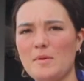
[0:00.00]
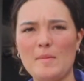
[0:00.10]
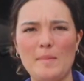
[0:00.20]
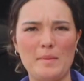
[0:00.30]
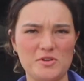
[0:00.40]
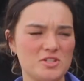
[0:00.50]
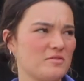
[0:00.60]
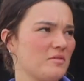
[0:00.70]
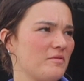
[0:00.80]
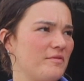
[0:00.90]
me and my mom are just
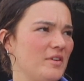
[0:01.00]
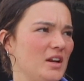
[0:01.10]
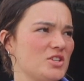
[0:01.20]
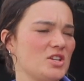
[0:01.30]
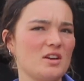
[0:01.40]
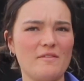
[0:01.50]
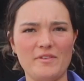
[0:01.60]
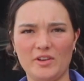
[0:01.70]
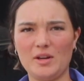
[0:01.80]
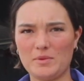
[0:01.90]
finishing
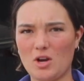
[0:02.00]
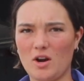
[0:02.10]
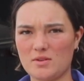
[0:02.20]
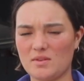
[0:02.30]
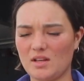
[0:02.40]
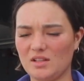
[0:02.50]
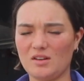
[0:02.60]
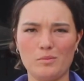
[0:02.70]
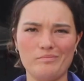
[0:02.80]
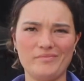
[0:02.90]
filling up the cars with like
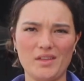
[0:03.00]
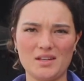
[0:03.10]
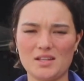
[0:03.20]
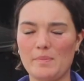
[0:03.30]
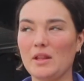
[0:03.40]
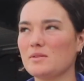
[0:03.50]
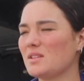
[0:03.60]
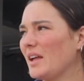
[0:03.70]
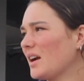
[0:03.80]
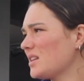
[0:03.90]
little things like pillows
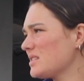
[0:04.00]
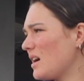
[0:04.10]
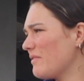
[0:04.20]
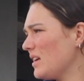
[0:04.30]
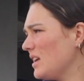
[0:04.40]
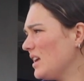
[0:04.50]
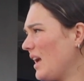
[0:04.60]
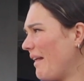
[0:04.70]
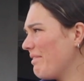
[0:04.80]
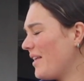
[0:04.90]
and that kind of stuff.
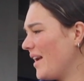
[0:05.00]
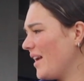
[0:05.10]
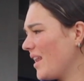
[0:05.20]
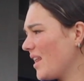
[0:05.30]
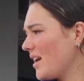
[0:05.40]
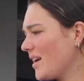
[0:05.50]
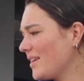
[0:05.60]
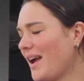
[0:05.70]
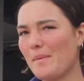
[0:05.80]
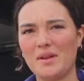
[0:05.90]
And then
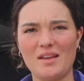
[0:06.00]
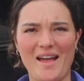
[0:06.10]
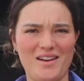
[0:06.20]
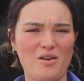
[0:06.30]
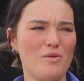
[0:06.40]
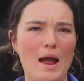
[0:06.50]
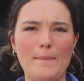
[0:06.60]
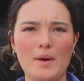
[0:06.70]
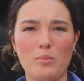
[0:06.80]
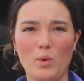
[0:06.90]
yeah, I'm gonna head home,
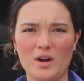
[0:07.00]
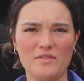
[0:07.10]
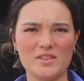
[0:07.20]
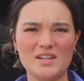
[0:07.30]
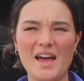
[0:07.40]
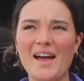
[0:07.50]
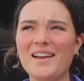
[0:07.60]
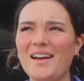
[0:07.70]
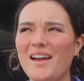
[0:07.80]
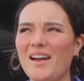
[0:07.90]
wrap up work for the day.